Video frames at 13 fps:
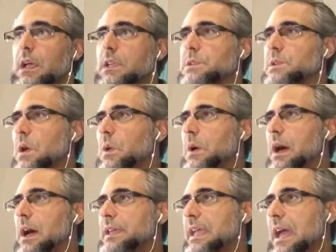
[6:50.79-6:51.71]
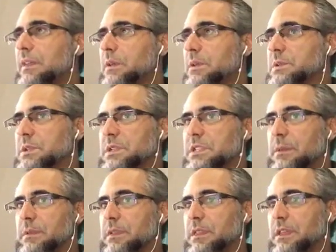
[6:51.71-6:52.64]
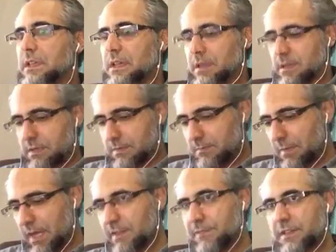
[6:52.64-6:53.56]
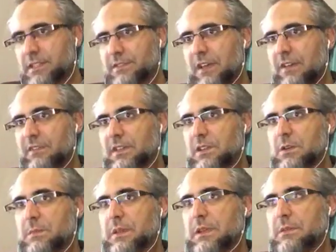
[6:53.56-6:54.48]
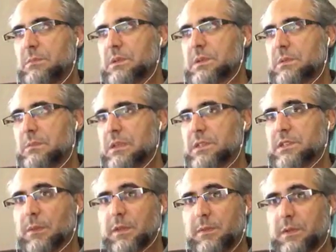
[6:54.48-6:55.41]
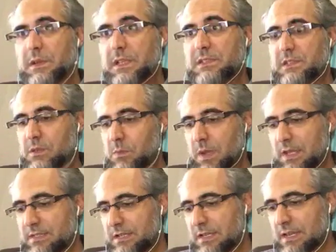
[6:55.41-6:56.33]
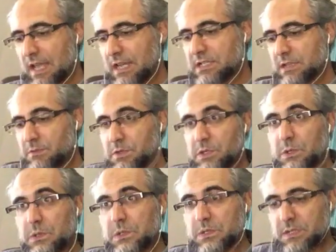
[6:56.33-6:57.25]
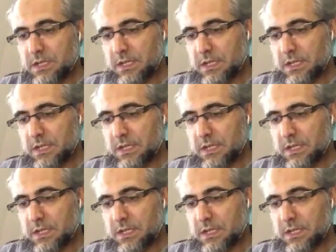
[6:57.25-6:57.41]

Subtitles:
So those are just some of the benefits of having European Muslim sub-communities and the ways it can actually reduce